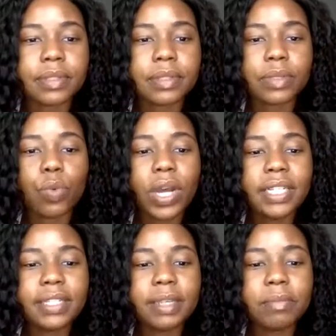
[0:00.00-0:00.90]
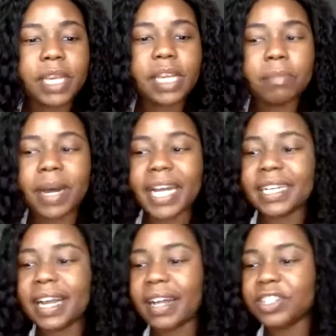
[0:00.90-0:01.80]
What does it mean by
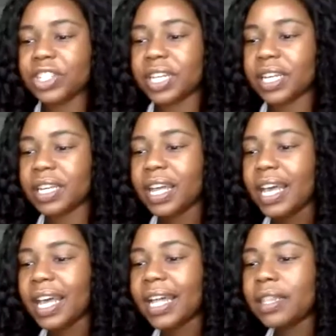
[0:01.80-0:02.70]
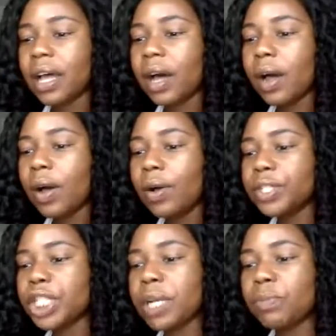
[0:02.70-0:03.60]
notching? Hello,
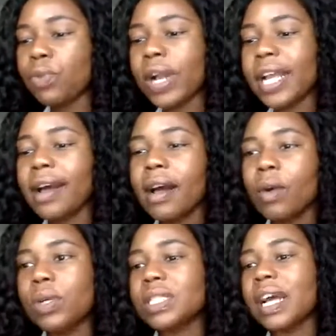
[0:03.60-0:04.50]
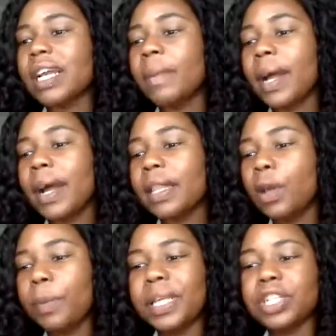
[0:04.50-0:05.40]
Chim Royale. We're talking about
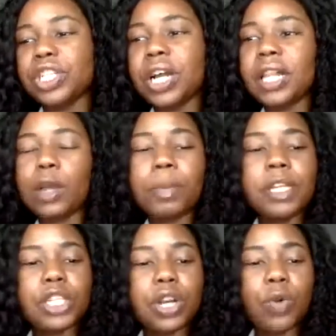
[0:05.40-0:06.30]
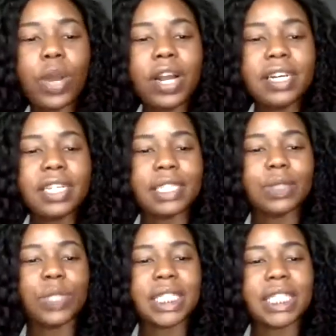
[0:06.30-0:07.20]
alopecia awareness.
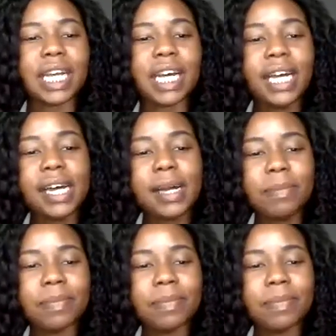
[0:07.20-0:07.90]
What's up?